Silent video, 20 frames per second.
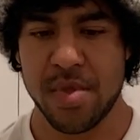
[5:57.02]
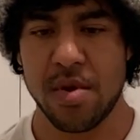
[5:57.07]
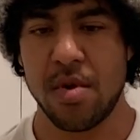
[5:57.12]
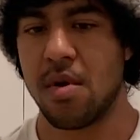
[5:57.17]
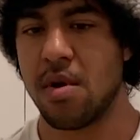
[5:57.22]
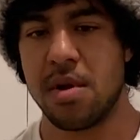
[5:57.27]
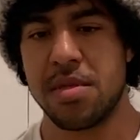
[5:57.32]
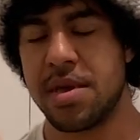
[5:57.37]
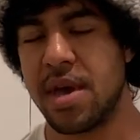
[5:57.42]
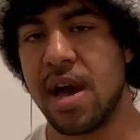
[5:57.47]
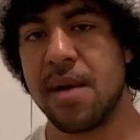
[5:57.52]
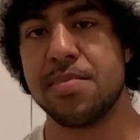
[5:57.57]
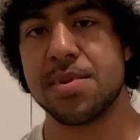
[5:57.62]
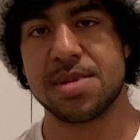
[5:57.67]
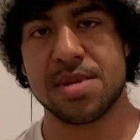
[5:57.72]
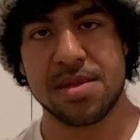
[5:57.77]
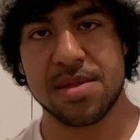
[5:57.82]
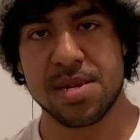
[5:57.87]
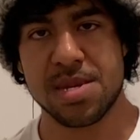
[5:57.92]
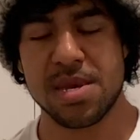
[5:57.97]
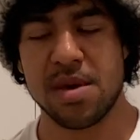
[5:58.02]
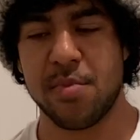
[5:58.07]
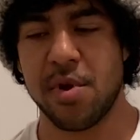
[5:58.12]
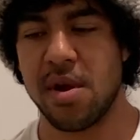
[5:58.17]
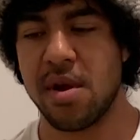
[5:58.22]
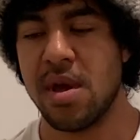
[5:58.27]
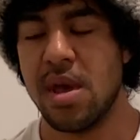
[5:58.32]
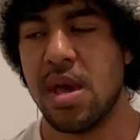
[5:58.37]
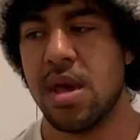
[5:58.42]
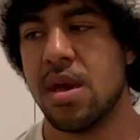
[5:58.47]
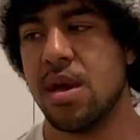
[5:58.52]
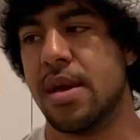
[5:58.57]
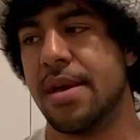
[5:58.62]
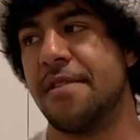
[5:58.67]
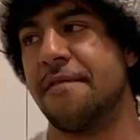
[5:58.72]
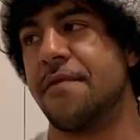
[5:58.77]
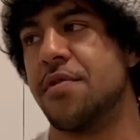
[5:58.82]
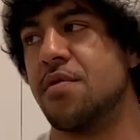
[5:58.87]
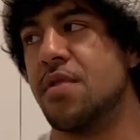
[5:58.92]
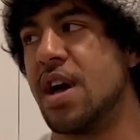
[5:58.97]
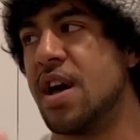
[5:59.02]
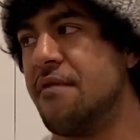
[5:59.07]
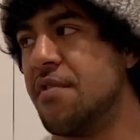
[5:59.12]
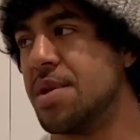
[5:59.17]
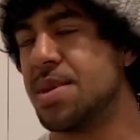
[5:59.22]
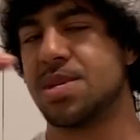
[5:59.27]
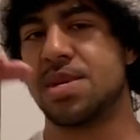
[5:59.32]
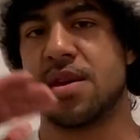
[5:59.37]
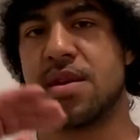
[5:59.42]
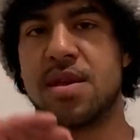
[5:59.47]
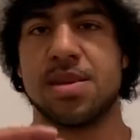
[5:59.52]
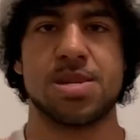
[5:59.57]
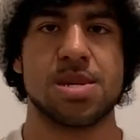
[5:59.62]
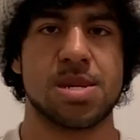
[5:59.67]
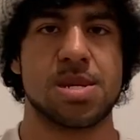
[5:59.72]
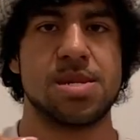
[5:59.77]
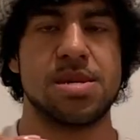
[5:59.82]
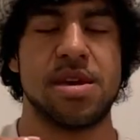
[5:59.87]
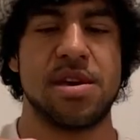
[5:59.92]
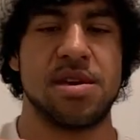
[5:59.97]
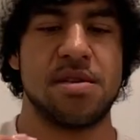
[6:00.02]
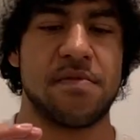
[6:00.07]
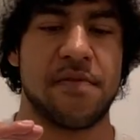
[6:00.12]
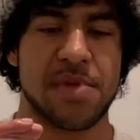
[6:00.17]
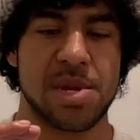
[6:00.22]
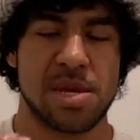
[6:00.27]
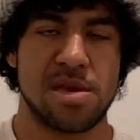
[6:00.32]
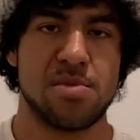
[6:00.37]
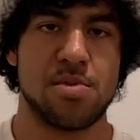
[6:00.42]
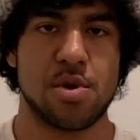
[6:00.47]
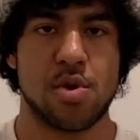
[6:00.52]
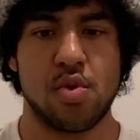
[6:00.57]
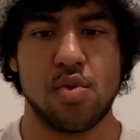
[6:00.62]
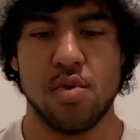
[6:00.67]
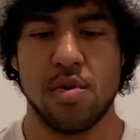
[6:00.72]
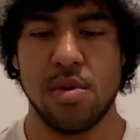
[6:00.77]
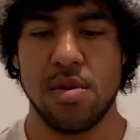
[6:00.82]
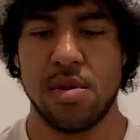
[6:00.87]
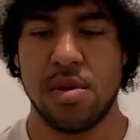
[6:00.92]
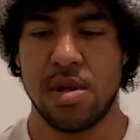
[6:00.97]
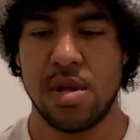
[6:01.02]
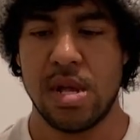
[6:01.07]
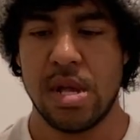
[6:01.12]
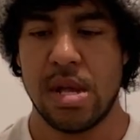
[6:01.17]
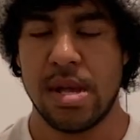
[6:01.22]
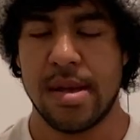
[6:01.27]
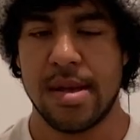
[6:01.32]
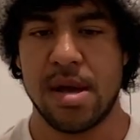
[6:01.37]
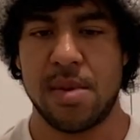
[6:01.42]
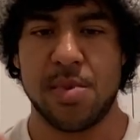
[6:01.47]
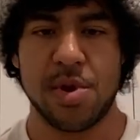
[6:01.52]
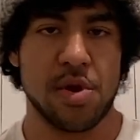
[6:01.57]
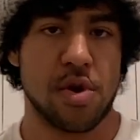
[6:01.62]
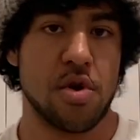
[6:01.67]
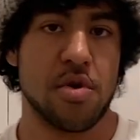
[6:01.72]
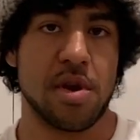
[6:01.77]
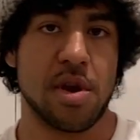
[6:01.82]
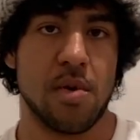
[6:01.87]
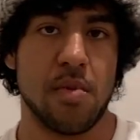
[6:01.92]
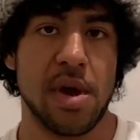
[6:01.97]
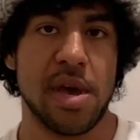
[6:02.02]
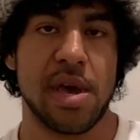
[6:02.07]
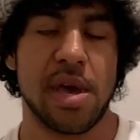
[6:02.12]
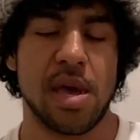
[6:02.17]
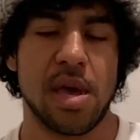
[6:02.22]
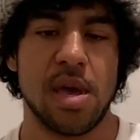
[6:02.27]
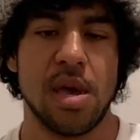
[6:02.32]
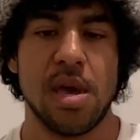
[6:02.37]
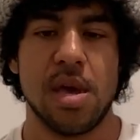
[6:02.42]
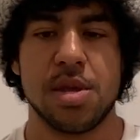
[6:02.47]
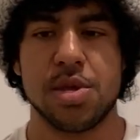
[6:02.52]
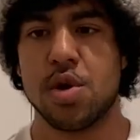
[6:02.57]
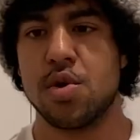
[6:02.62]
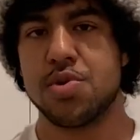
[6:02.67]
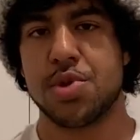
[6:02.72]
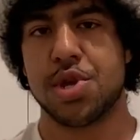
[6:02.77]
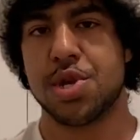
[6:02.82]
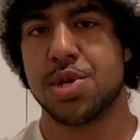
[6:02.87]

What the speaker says: Or the opposite in the summer. If you have it set at 68 to keep it cool, and you're going away, don't